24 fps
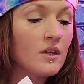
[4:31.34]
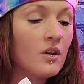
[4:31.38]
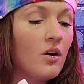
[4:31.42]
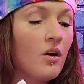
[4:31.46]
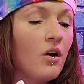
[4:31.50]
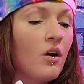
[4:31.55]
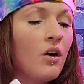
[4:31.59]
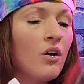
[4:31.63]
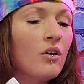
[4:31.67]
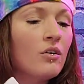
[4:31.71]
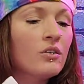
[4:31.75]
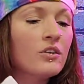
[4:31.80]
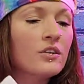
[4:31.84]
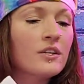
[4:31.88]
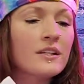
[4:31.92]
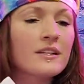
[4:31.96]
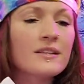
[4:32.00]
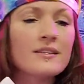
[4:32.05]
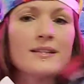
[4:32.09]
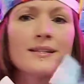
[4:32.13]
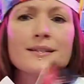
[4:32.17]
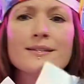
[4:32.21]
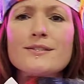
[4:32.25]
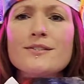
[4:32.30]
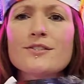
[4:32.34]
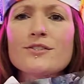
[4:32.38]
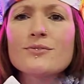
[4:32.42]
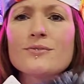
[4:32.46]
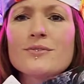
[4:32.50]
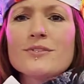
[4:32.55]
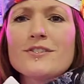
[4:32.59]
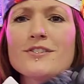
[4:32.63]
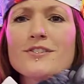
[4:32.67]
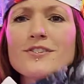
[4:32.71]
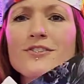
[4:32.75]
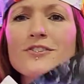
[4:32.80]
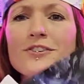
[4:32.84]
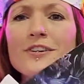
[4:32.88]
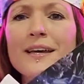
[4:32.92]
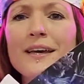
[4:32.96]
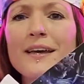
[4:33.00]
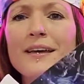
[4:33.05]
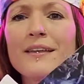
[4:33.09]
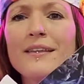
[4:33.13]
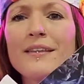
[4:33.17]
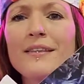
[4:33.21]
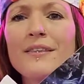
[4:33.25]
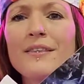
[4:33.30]
Oh, look at this. You still
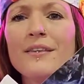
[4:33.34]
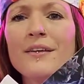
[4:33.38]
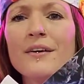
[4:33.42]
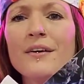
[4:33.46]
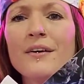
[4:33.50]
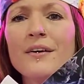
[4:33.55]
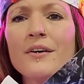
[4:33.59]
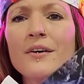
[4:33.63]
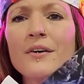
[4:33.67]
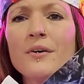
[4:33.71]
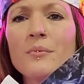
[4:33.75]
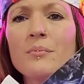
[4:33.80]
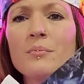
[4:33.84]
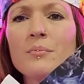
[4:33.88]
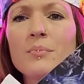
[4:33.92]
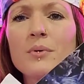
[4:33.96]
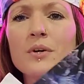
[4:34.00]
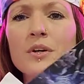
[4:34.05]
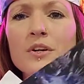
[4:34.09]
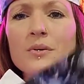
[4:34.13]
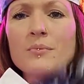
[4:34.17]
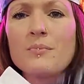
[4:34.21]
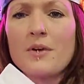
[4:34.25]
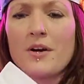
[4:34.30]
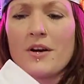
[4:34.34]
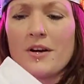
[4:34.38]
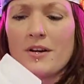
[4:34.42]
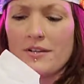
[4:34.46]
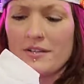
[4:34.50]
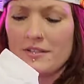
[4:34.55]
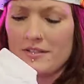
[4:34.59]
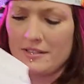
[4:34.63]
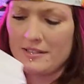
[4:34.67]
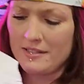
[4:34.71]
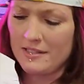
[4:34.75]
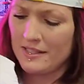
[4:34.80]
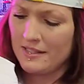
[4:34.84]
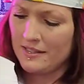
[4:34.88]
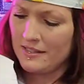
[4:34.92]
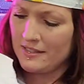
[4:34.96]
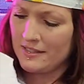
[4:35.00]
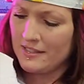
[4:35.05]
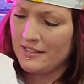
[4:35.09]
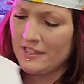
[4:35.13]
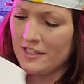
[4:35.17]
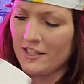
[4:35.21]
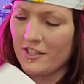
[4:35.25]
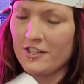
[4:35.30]
get the bookmarks and the
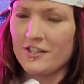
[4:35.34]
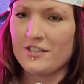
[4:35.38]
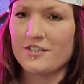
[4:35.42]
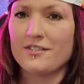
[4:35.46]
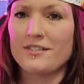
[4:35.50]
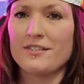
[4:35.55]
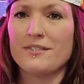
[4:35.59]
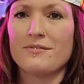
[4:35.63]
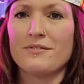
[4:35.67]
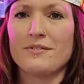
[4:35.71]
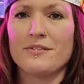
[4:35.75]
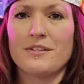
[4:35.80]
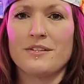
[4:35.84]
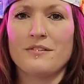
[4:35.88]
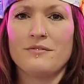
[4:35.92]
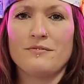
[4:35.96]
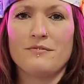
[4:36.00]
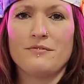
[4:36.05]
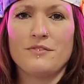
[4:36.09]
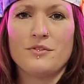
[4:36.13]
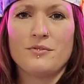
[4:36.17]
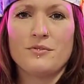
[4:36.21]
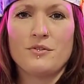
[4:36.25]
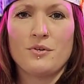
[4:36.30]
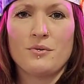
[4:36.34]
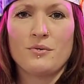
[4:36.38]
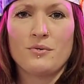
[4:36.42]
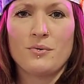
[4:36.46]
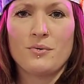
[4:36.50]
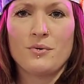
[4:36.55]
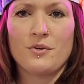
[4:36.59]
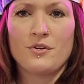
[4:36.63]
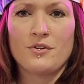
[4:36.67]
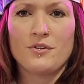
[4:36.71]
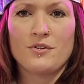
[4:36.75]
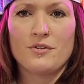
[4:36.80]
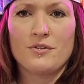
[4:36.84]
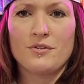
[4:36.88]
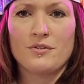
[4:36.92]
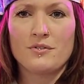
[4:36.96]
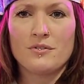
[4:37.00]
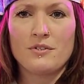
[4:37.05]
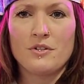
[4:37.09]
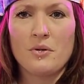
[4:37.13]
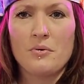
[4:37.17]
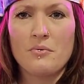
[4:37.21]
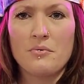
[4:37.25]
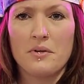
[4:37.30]
stickers even if you don't order
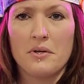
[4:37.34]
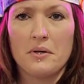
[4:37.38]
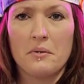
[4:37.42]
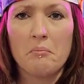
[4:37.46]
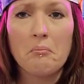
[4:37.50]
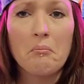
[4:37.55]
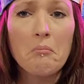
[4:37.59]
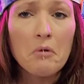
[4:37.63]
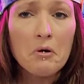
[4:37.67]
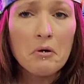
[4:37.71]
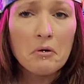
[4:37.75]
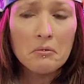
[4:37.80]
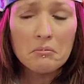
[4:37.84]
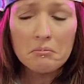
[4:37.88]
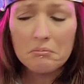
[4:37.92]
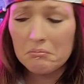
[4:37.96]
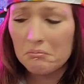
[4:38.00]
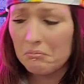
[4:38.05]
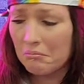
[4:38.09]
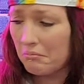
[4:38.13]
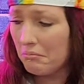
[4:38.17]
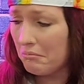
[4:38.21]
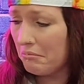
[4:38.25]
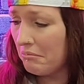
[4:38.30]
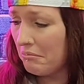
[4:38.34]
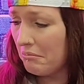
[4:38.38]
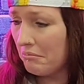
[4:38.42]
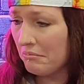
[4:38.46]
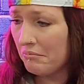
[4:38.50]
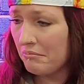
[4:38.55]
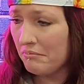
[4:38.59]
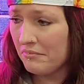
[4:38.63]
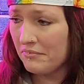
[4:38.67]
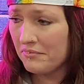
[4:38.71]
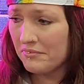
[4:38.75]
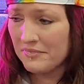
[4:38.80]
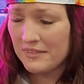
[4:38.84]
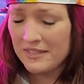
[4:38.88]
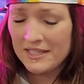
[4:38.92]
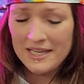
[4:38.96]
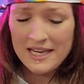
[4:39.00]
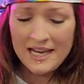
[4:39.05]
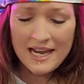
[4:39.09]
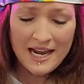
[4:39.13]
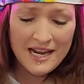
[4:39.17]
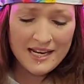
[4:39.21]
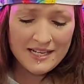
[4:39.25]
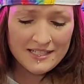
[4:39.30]
clothing. Oh,
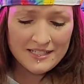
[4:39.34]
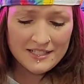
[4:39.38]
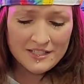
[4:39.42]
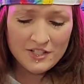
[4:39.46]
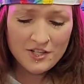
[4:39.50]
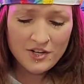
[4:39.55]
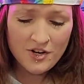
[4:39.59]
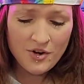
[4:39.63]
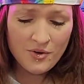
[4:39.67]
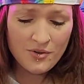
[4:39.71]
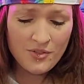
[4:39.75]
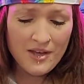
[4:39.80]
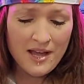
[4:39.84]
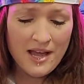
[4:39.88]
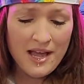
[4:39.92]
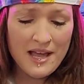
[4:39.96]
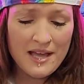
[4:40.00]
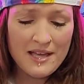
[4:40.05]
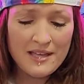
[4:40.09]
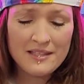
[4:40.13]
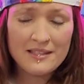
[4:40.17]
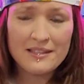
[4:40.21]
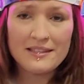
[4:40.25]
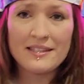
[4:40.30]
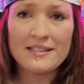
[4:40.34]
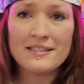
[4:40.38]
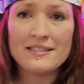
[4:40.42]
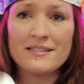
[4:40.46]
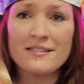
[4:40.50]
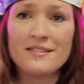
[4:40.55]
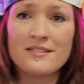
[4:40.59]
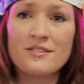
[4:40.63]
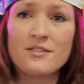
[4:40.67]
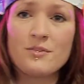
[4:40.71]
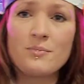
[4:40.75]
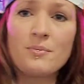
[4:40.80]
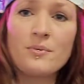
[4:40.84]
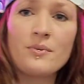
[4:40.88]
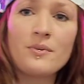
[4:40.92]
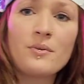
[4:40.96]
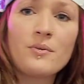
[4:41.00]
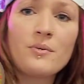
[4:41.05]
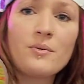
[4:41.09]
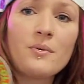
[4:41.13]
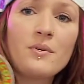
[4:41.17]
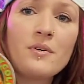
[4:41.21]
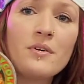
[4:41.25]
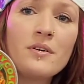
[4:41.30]
I didn't know that. That's super
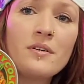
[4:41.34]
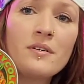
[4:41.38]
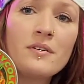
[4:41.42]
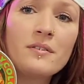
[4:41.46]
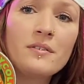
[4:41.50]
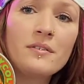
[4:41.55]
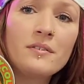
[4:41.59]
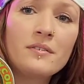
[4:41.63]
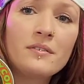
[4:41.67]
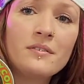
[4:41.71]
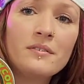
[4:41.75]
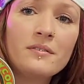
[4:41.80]
cool.